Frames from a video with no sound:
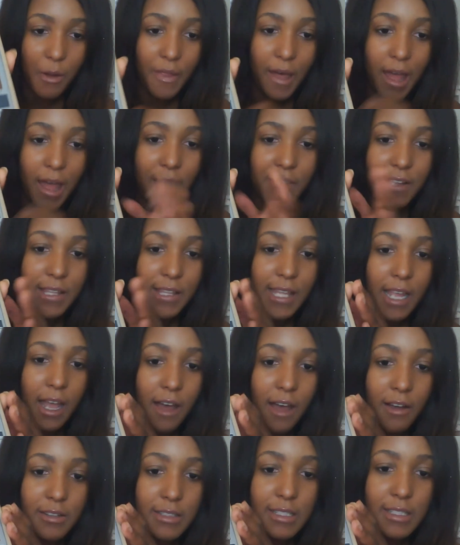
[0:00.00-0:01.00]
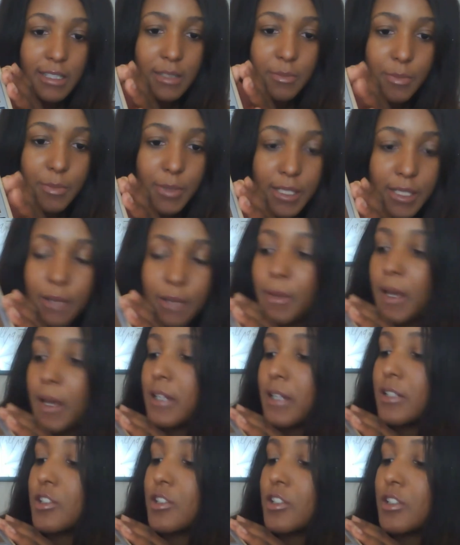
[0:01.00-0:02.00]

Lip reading: Everything else is pretty much